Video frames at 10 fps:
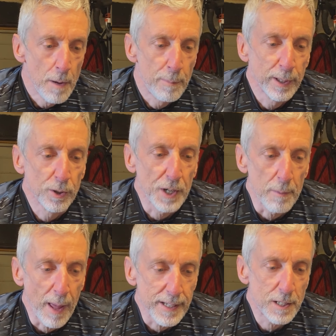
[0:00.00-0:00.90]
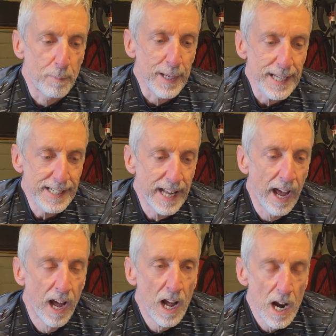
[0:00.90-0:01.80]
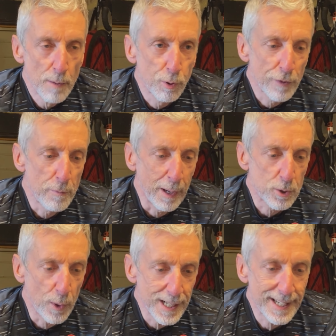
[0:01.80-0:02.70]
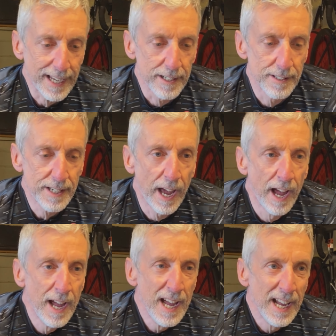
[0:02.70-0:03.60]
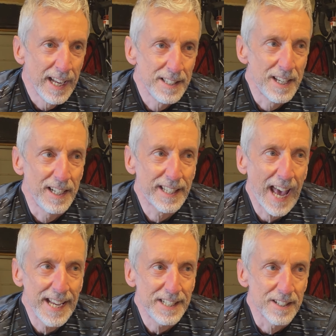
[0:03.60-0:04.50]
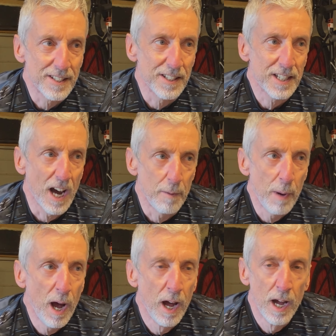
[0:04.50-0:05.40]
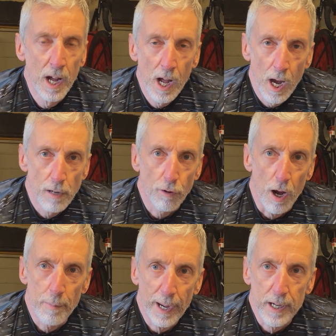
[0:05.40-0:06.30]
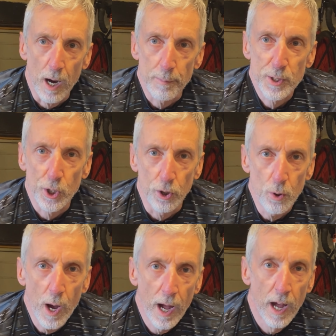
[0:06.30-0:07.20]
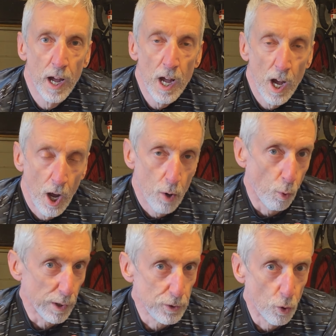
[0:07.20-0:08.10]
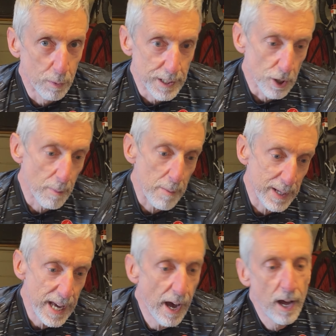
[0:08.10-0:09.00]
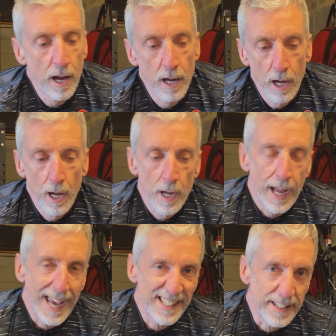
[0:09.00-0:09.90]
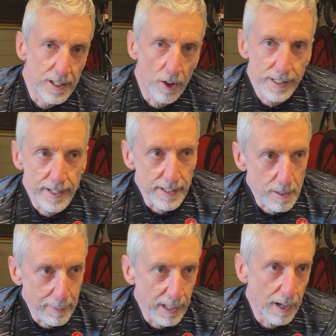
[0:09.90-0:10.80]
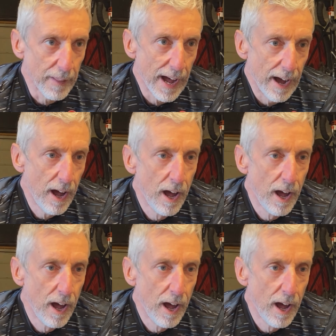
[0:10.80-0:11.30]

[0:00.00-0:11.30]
build up that speed, probably for about 20 seconds until the cadence has come right back up to what you normally do, maybe 80, 90, something like that.